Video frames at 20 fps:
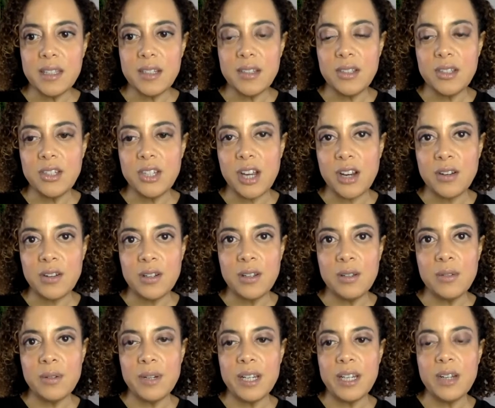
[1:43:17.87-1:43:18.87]
It's a general
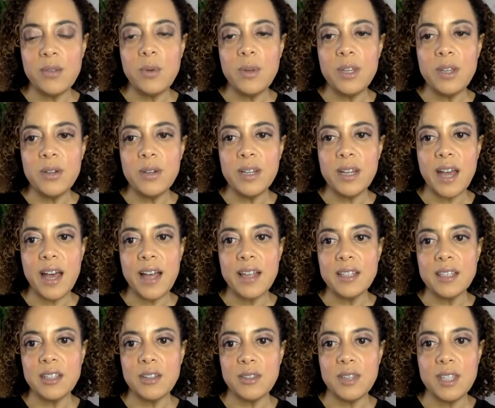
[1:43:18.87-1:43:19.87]
reading. Well, you can
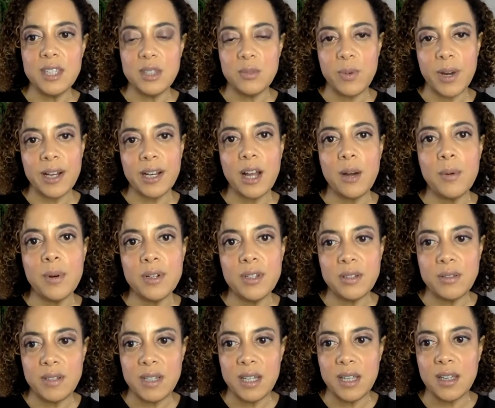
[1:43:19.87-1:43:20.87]
ask this right now. We're
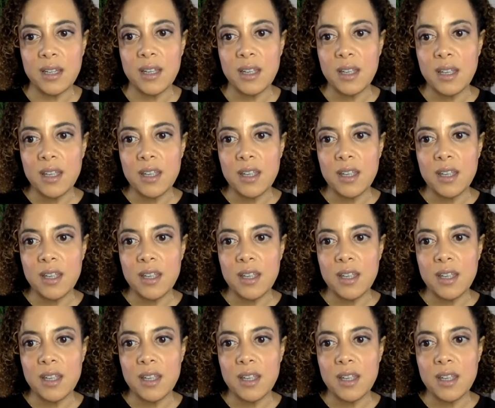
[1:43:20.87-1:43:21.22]
doing.